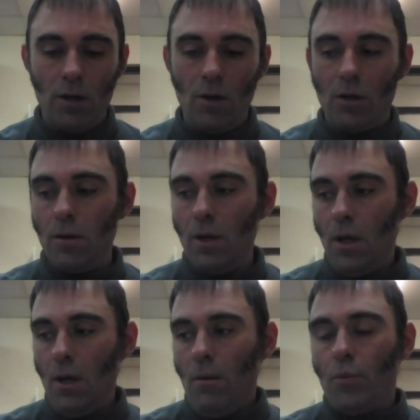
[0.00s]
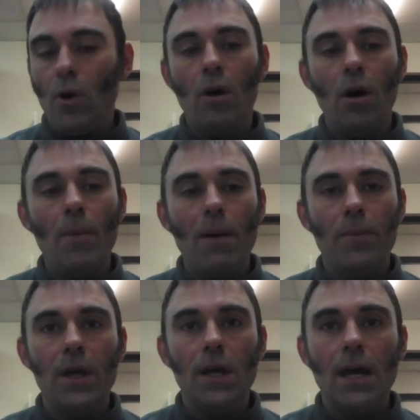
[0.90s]
you can program
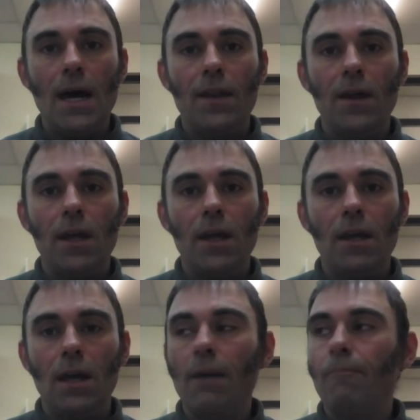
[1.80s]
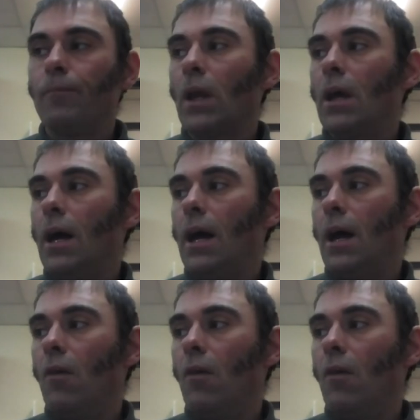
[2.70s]
up the uh, the um, uh,